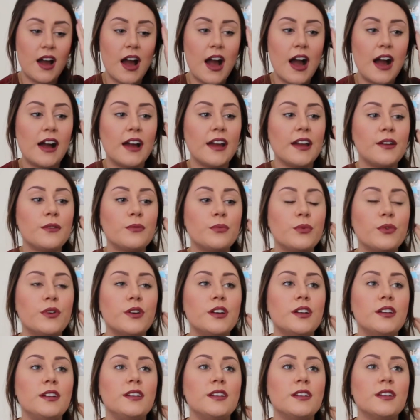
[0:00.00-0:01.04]
I
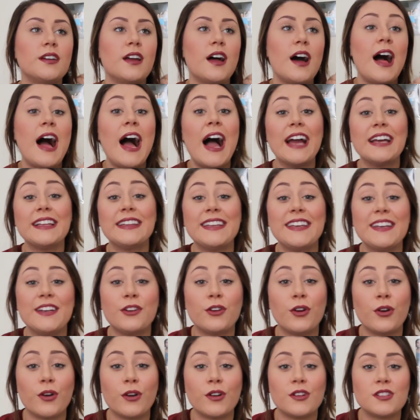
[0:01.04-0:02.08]
would highly
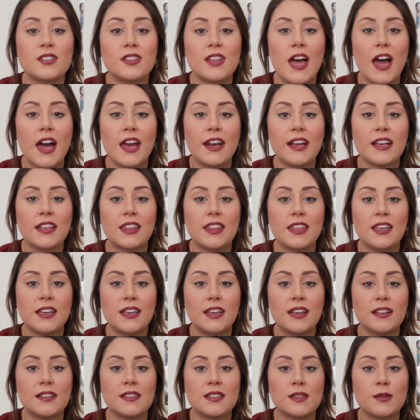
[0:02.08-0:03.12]
encourage that. I
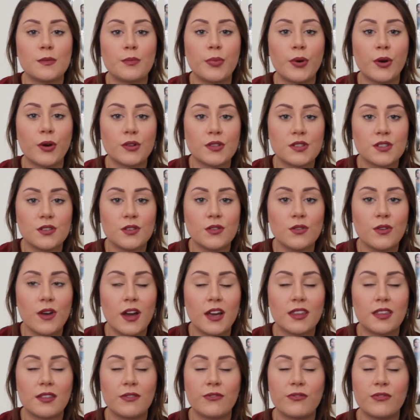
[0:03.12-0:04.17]
think it's personal.
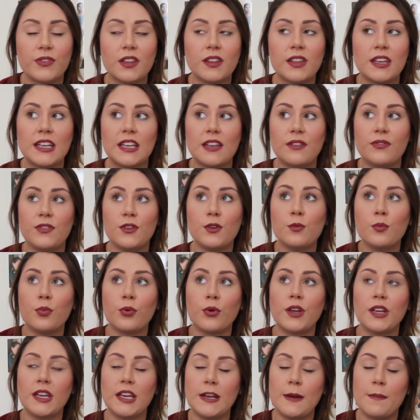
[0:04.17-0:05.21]
I feel like if you
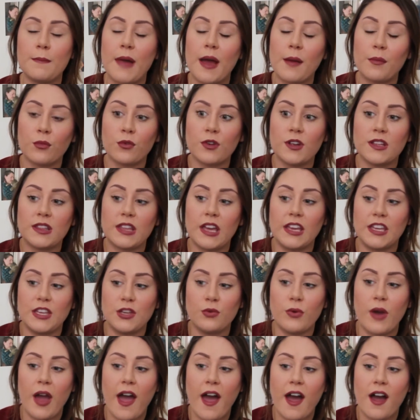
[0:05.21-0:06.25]
bring in a memory that
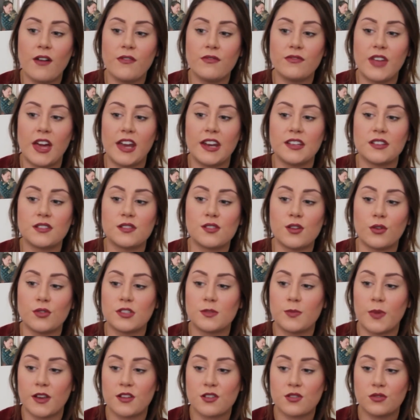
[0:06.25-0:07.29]
you have that is so
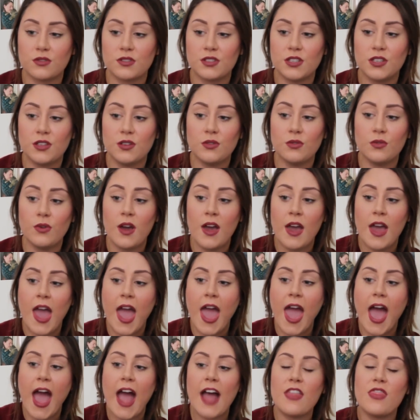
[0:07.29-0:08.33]
special to you,
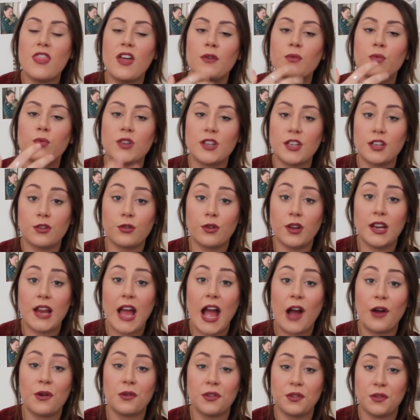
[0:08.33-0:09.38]
and then reiterate
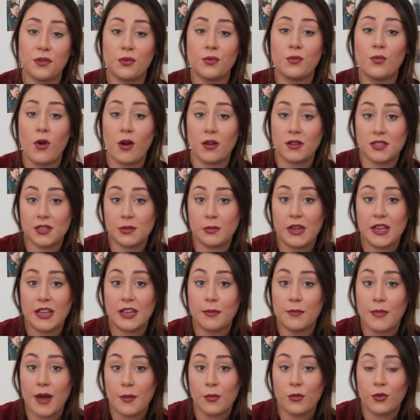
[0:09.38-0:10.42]
how you want to
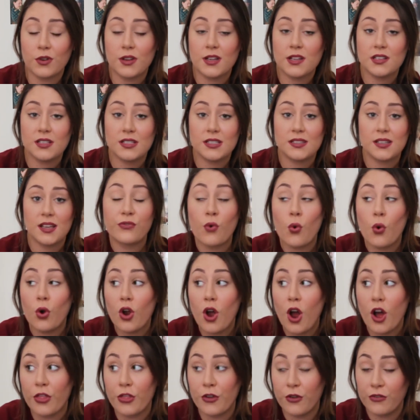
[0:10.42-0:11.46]
make memories
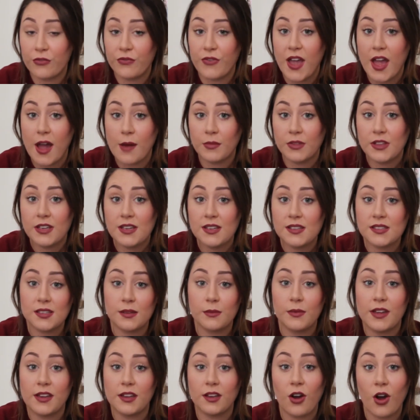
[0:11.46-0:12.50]
for other families
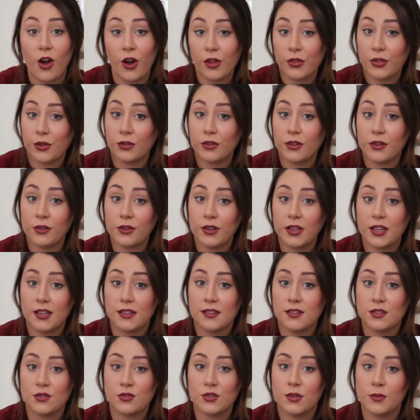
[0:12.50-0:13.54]
and make other little
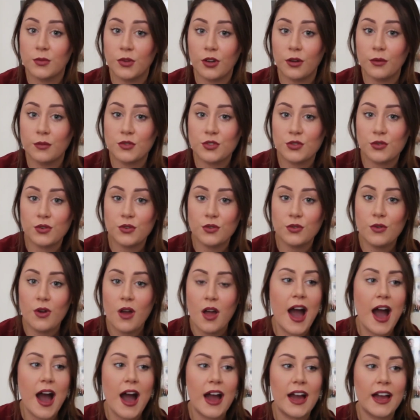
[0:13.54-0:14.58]
kids' dream come true,
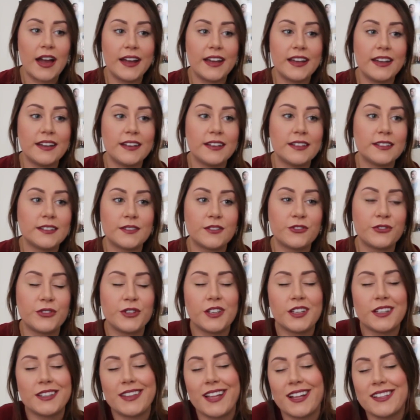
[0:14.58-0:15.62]
I
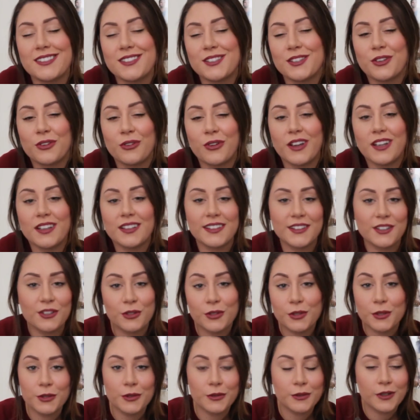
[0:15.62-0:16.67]
feel like that's a great
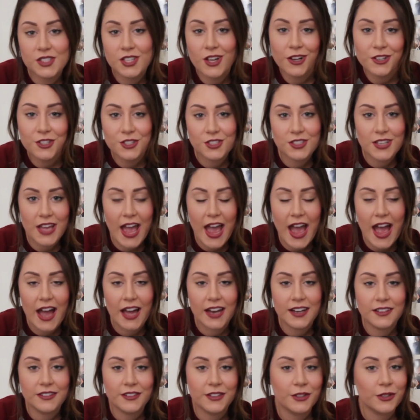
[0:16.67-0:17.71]
little touch to
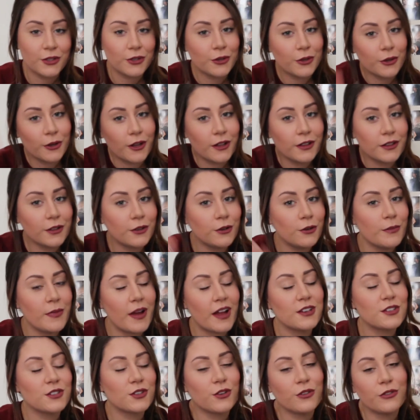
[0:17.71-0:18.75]
add, a little
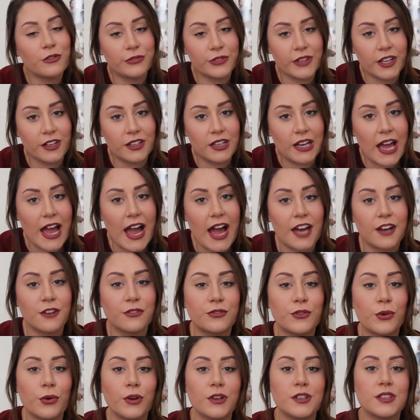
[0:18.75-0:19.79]
magical flair to add.
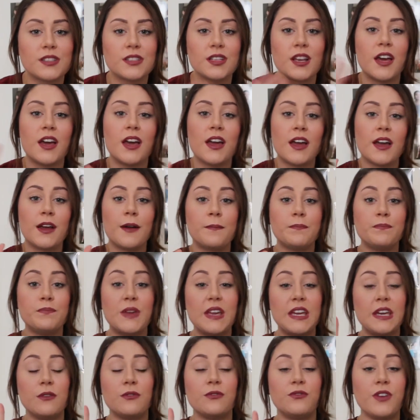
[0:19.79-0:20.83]
Of course,
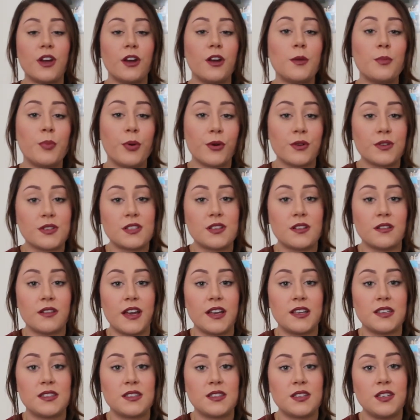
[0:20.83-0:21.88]
make it very
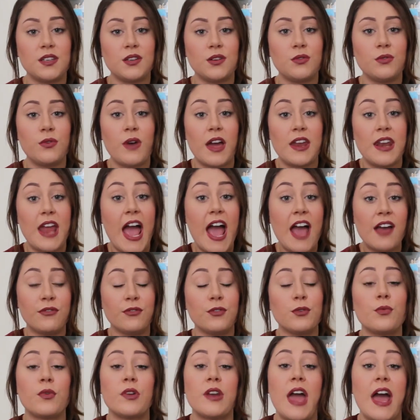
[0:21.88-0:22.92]
personalized to you, and
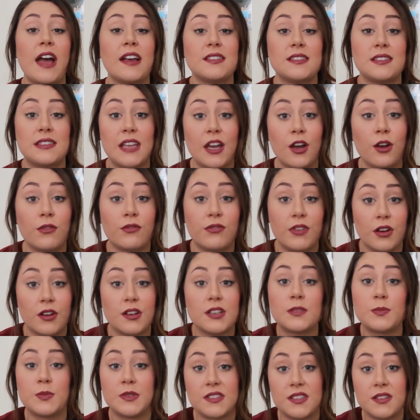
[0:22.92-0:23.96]
everyone has their very
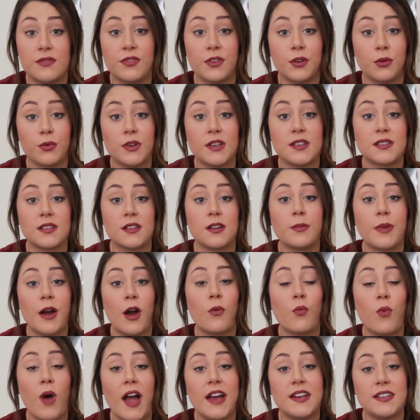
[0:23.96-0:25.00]
specific reason
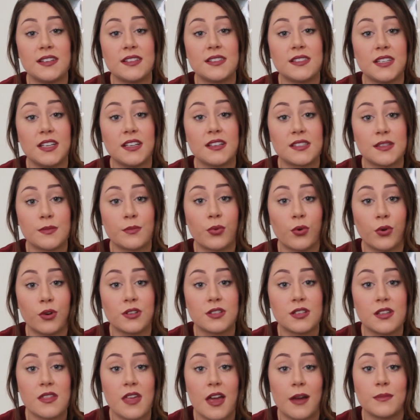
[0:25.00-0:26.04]
about why Disney is
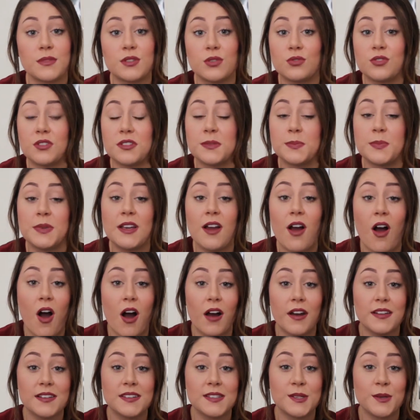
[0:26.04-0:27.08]
important to them, so just be
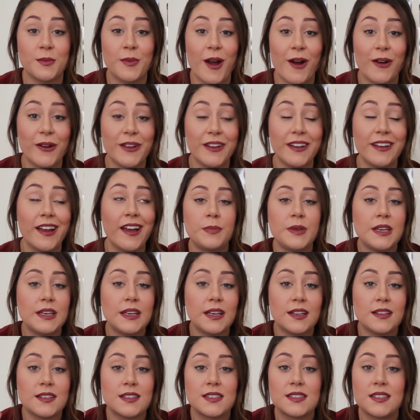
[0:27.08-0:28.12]
honest about it, be
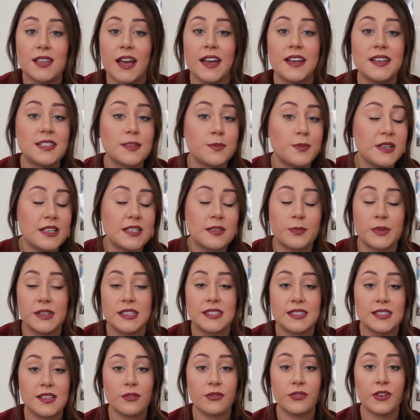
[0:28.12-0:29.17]
concise, be
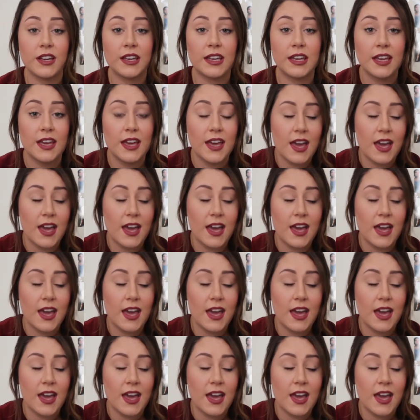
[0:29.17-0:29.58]
specific,